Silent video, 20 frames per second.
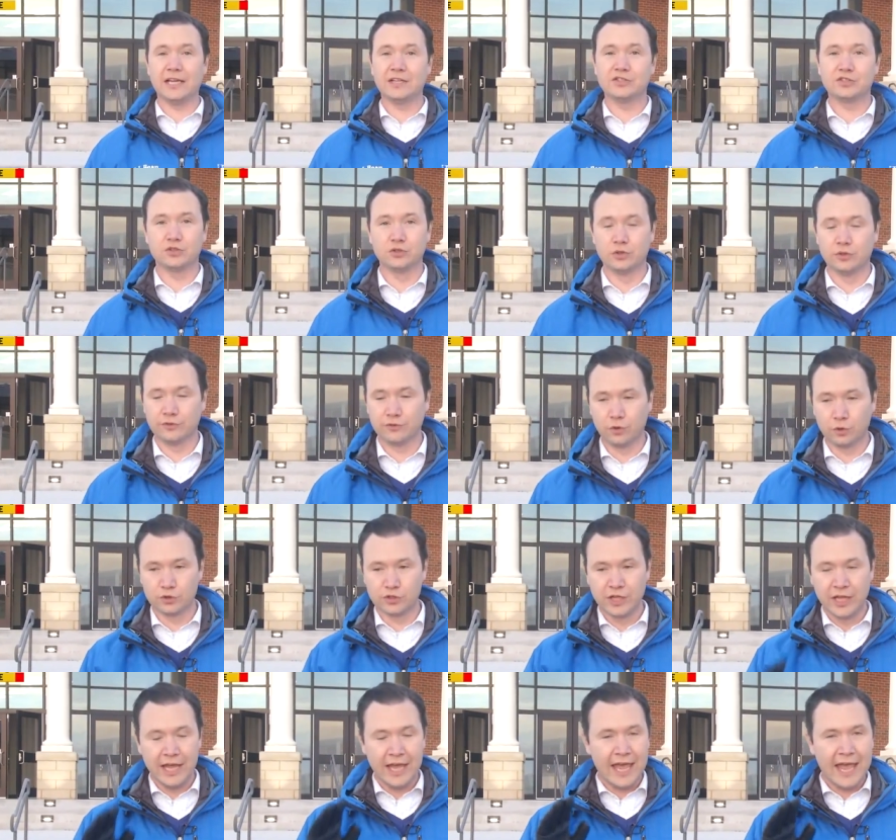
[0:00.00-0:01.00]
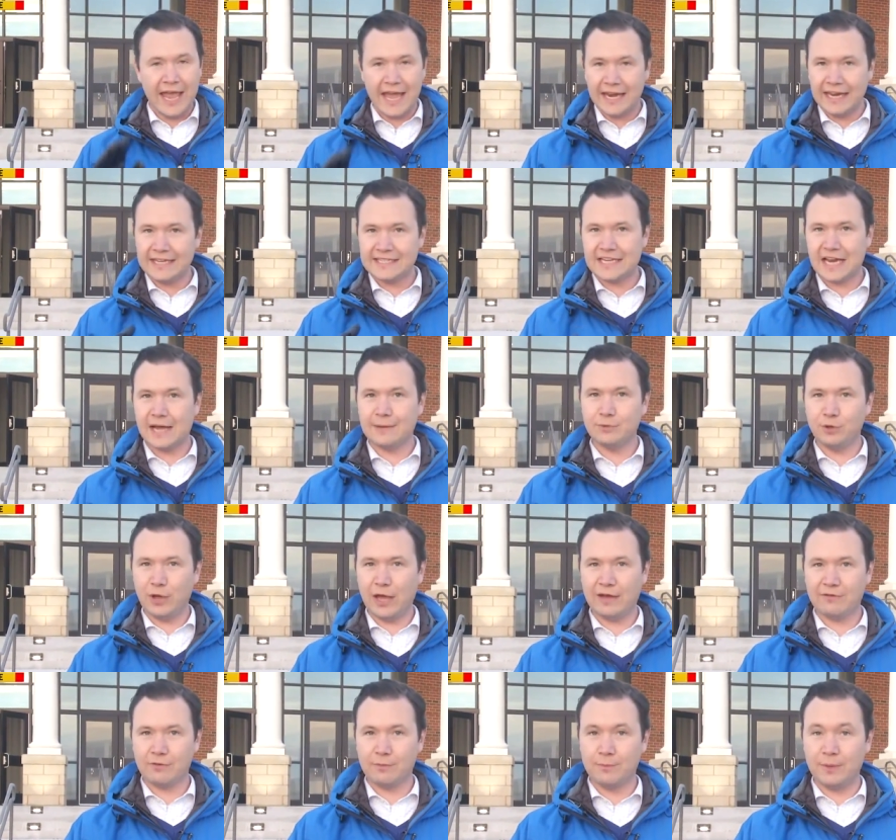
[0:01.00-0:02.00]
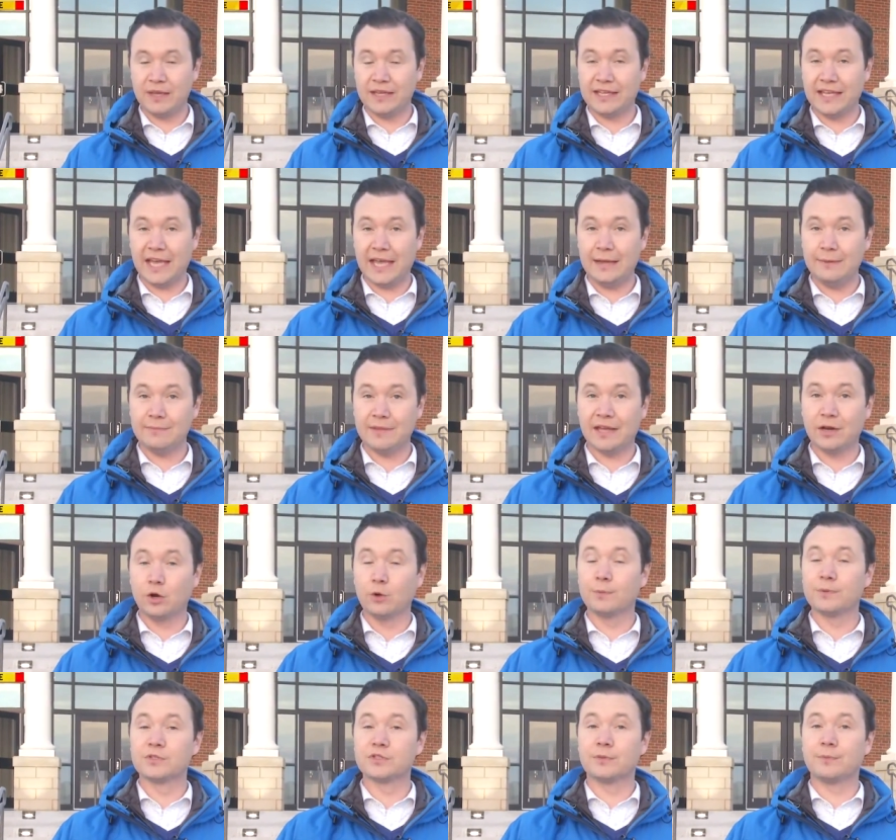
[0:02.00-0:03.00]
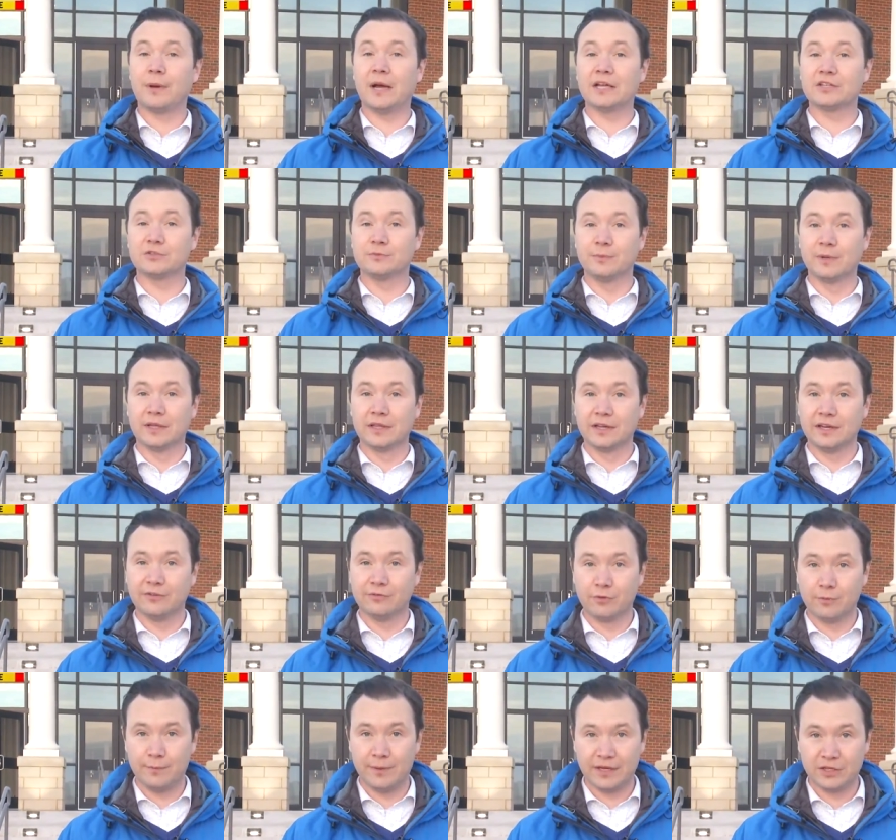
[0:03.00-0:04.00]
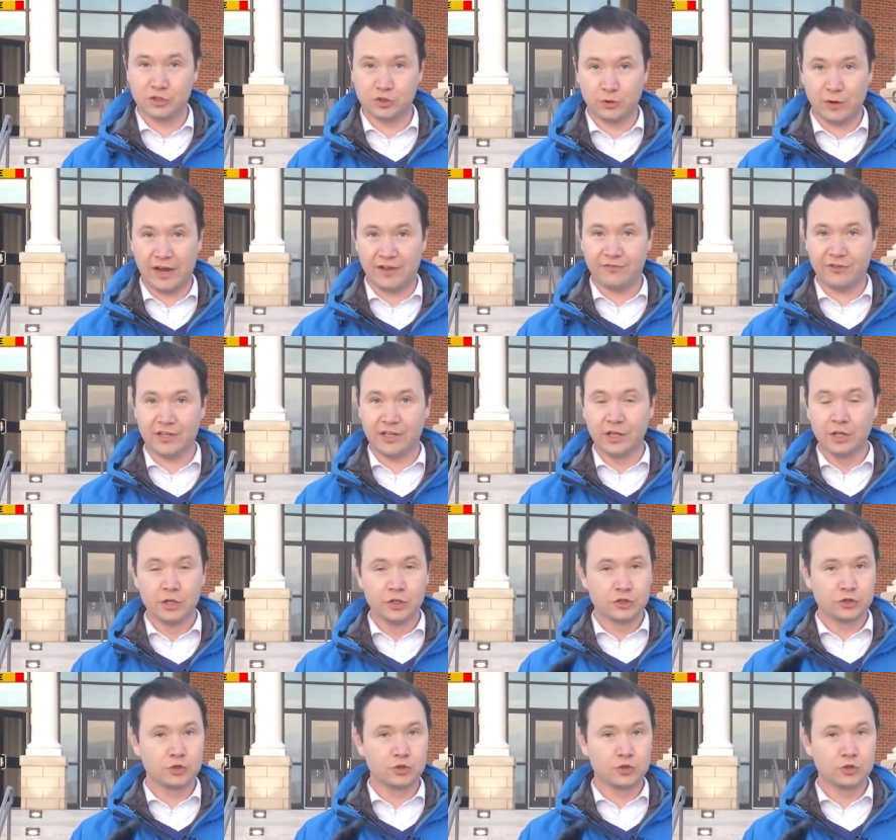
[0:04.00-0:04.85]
High School. Of course, anytime you have a big game, that opens the possibility for big traffic.